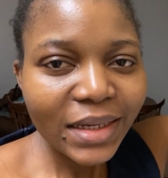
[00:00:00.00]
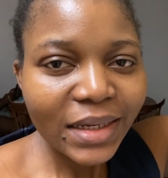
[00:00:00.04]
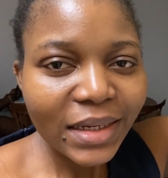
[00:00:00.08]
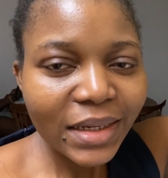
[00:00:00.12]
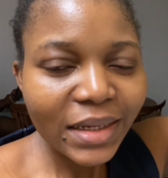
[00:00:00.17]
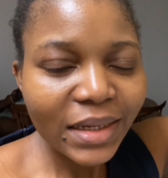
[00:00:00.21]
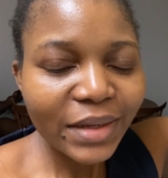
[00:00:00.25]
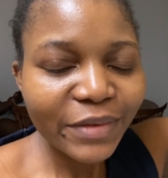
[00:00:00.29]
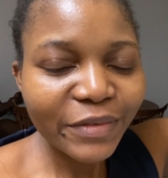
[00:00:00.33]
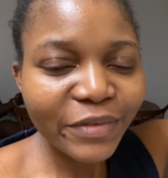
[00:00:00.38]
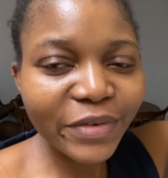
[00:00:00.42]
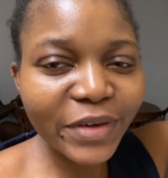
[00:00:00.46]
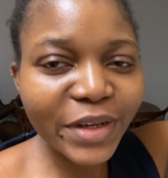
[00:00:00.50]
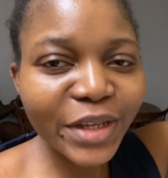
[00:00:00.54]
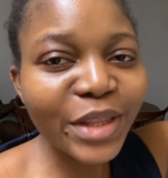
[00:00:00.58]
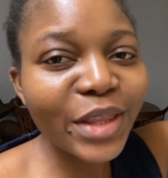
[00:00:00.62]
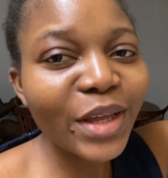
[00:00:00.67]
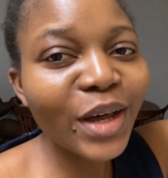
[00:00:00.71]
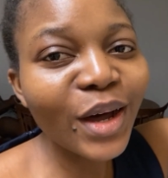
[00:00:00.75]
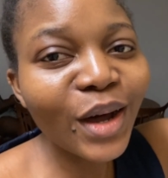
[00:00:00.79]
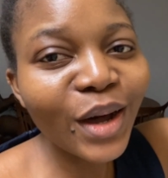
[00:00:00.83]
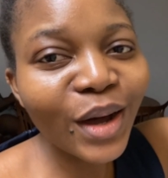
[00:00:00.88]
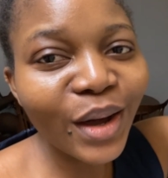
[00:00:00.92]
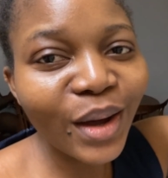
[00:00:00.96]

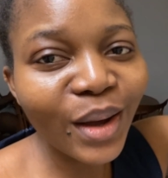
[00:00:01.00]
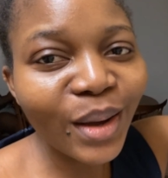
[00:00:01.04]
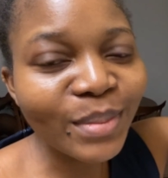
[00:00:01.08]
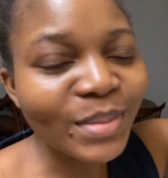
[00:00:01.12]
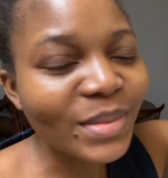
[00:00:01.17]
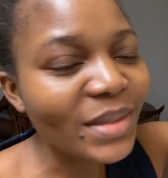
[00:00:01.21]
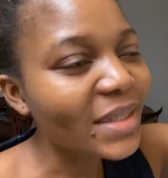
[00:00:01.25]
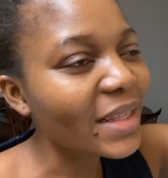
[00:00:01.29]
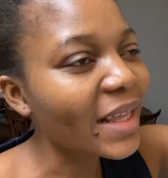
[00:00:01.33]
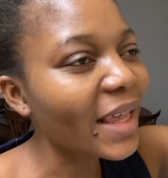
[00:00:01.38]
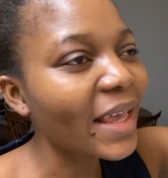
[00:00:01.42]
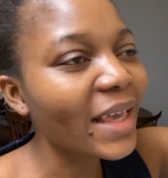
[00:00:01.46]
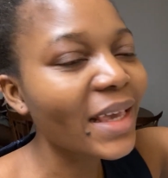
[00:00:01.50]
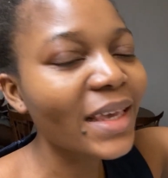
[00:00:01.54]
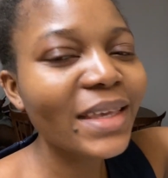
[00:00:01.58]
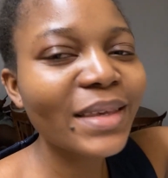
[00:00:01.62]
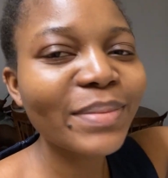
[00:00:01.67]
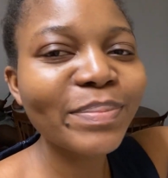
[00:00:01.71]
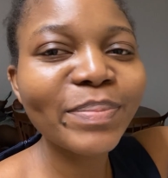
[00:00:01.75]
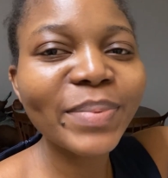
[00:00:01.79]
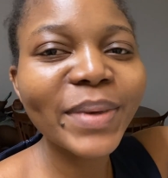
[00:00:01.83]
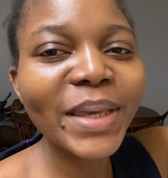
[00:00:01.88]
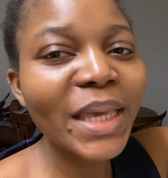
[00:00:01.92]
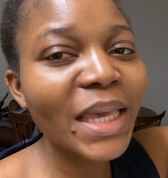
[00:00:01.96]
freedom, is like
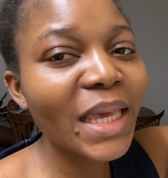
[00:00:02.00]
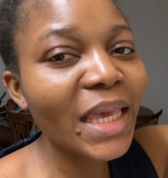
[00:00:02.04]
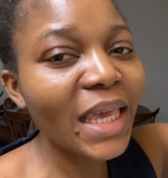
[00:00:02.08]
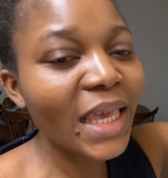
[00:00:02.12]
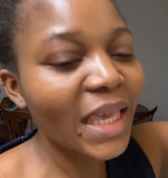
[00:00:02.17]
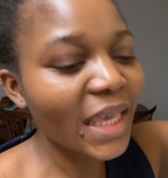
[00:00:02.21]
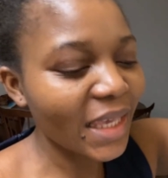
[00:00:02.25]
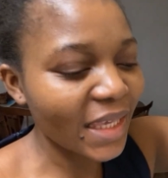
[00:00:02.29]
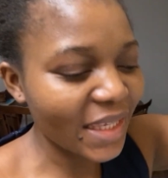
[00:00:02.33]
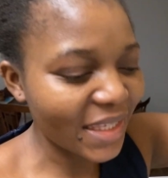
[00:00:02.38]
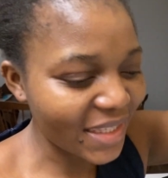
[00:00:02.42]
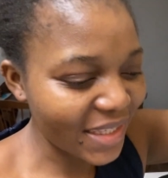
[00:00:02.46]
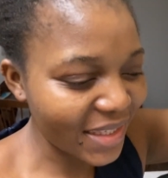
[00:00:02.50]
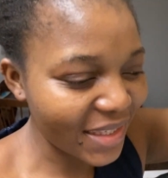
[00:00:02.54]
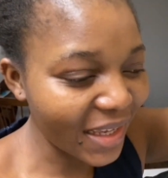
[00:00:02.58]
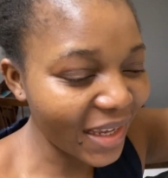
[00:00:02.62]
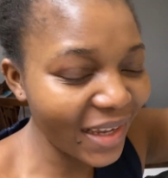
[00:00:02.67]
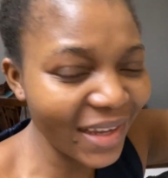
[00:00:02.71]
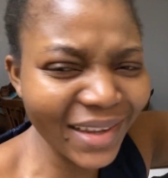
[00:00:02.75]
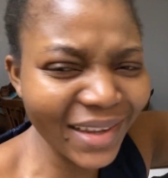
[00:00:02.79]
peace.